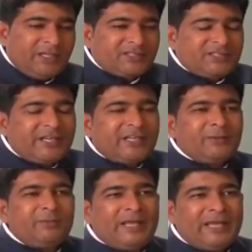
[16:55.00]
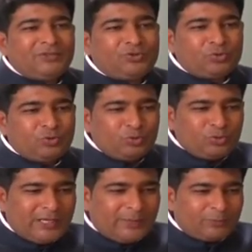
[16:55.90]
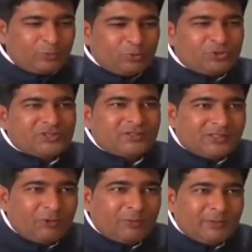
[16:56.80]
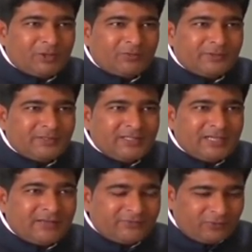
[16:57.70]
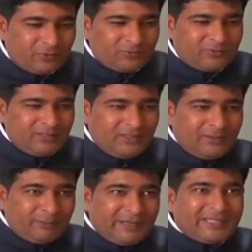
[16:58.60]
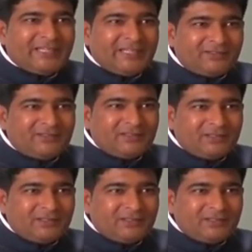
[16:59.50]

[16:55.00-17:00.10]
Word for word: Is there any plan to approach government of India for making it